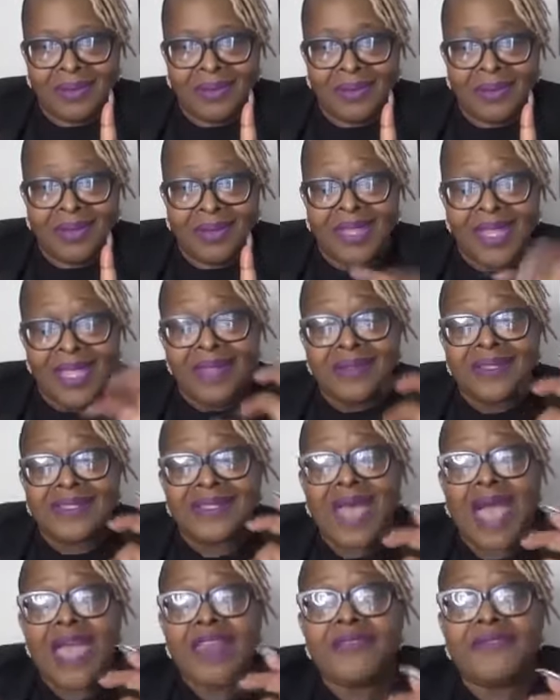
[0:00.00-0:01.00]

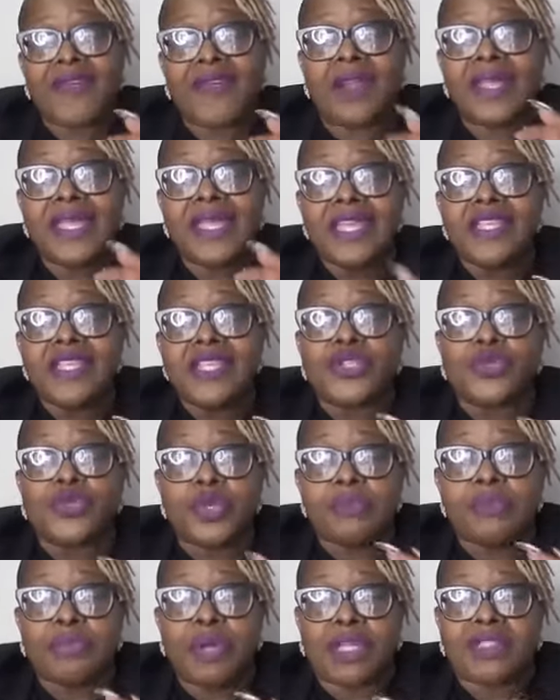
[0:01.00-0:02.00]
inside of our history
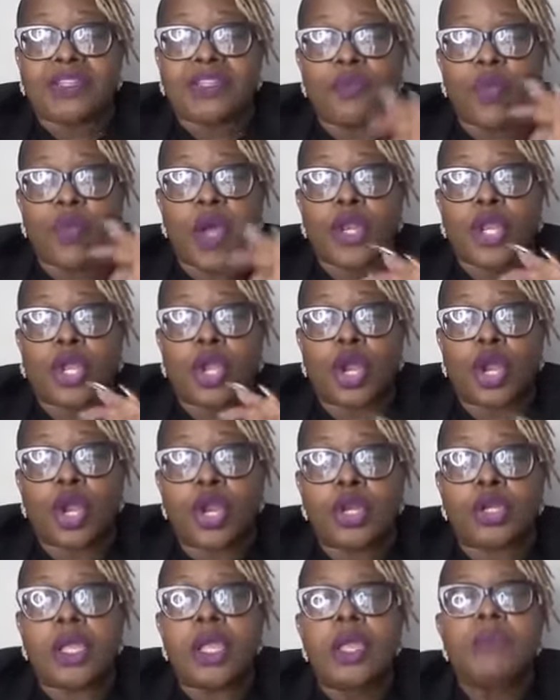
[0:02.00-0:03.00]
books of what
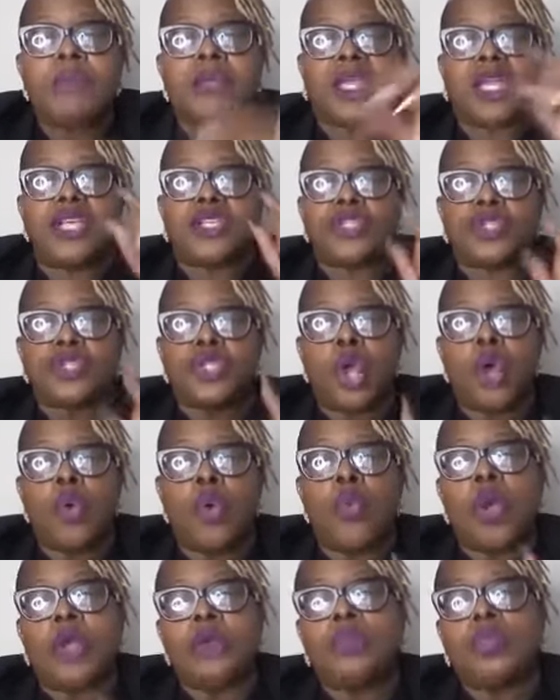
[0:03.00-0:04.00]
occurred, because no
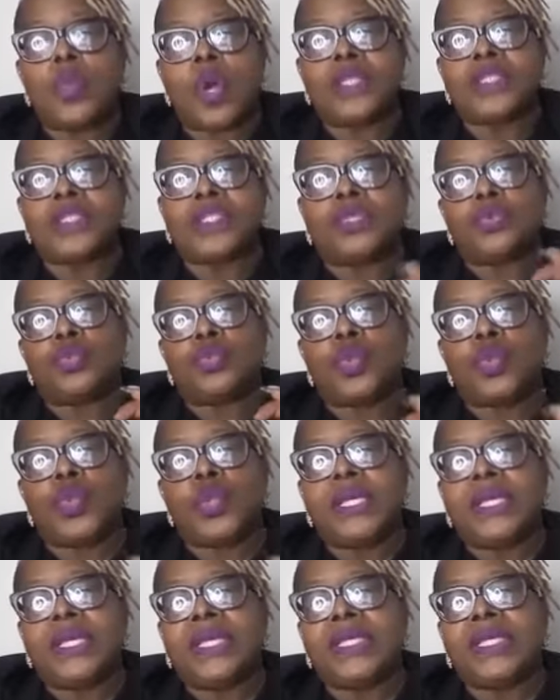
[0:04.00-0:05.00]
one wants to
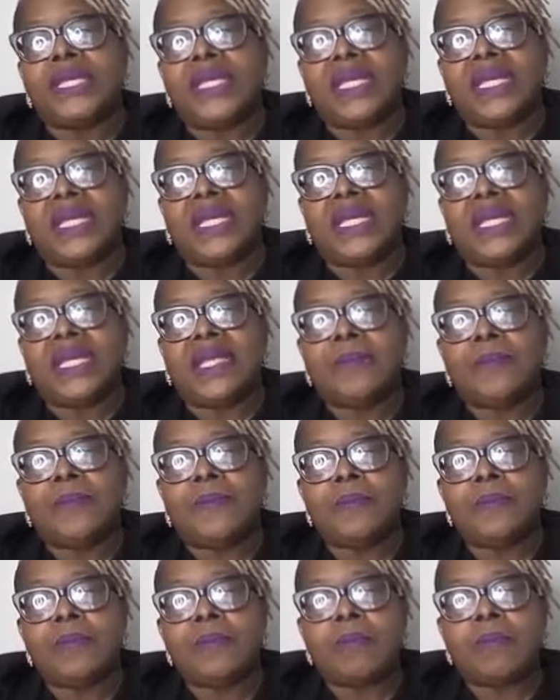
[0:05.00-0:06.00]
really
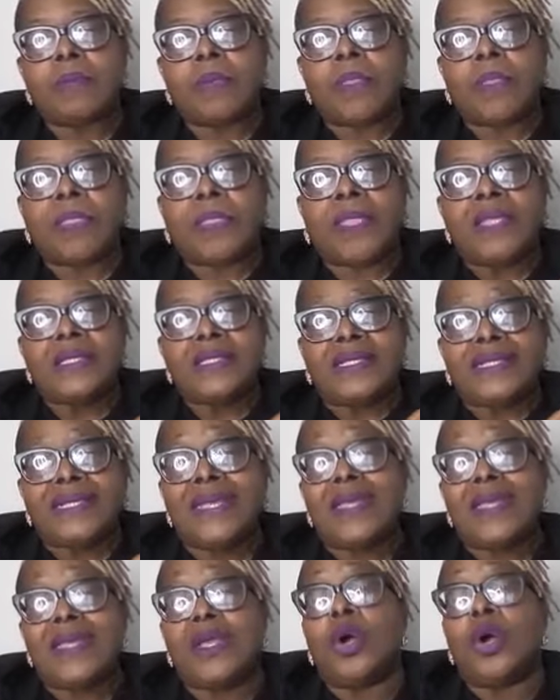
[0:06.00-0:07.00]

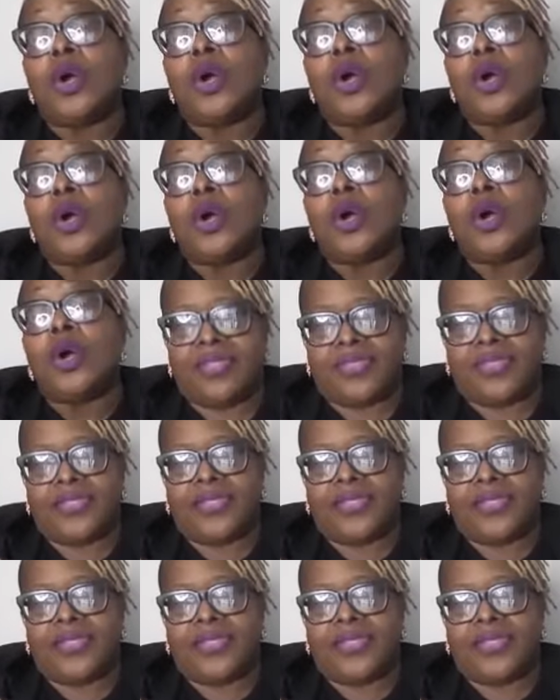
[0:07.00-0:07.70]
deal with